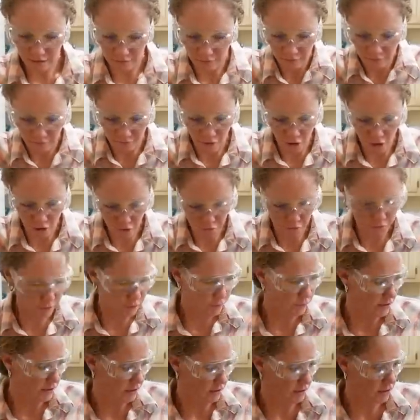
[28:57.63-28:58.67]
fall
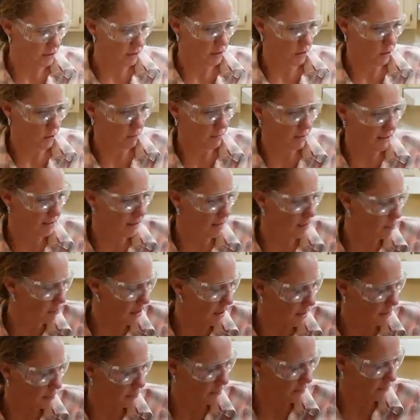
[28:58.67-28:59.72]
through this soap as I
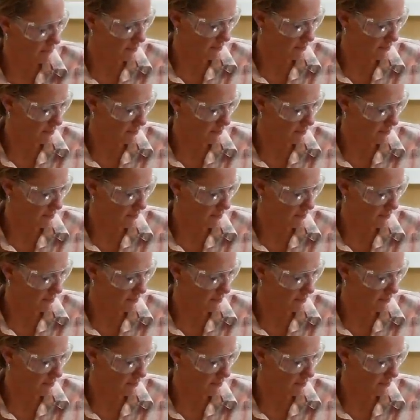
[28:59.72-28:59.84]
pipe the